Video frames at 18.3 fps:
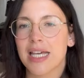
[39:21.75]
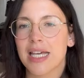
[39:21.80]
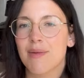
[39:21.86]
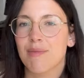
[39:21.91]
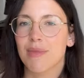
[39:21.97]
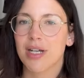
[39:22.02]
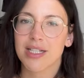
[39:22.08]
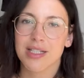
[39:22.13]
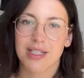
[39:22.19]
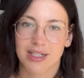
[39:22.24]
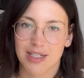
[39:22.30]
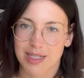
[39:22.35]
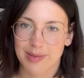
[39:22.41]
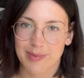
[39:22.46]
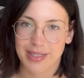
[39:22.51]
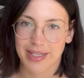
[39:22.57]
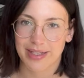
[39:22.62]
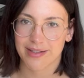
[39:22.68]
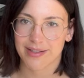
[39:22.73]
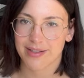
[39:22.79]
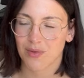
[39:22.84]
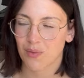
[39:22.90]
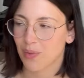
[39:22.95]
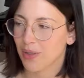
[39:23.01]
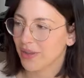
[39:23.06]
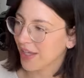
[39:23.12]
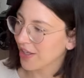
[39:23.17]
my son is obsessed
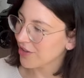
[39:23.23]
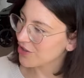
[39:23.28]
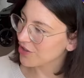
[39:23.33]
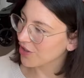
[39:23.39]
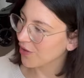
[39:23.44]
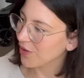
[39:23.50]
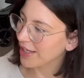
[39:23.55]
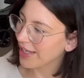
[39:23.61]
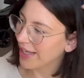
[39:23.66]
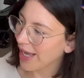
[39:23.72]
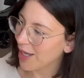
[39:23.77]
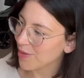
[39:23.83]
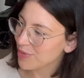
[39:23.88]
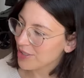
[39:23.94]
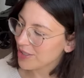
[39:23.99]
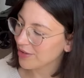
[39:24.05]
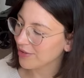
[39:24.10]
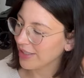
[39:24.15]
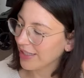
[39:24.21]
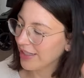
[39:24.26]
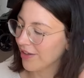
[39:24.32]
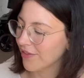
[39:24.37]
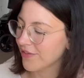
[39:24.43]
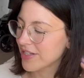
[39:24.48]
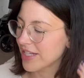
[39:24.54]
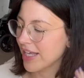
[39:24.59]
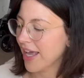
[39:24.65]
with that show. He absolutely
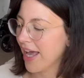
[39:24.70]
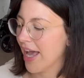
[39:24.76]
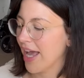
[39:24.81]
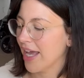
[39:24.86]
loves it.